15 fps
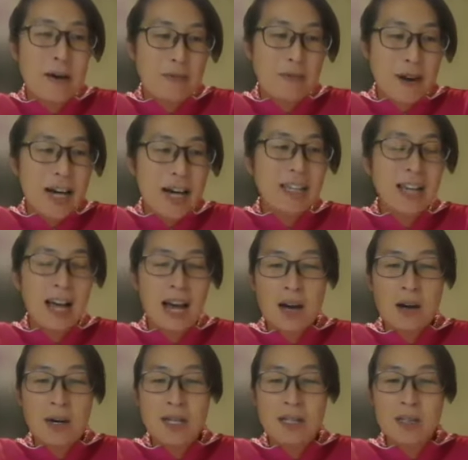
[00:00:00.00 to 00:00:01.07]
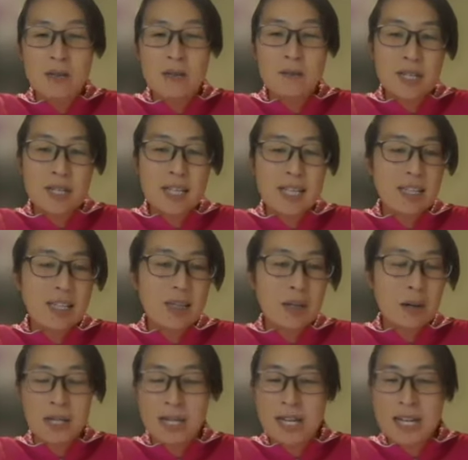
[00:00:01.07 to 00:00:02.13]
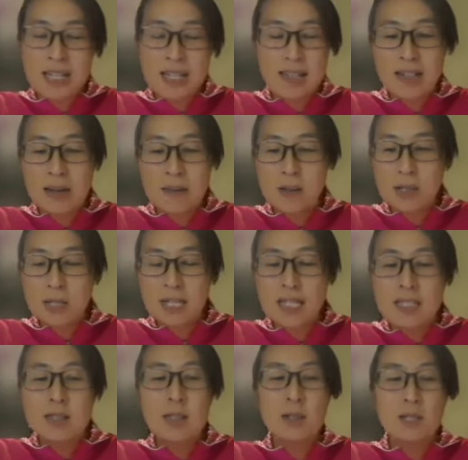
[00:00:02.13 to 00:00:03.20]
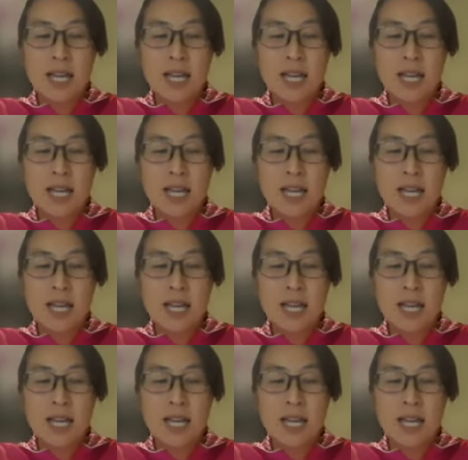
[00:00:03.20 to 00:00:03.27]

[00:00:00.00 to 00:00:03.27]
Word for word: find how I could fit, you know, in and everything. So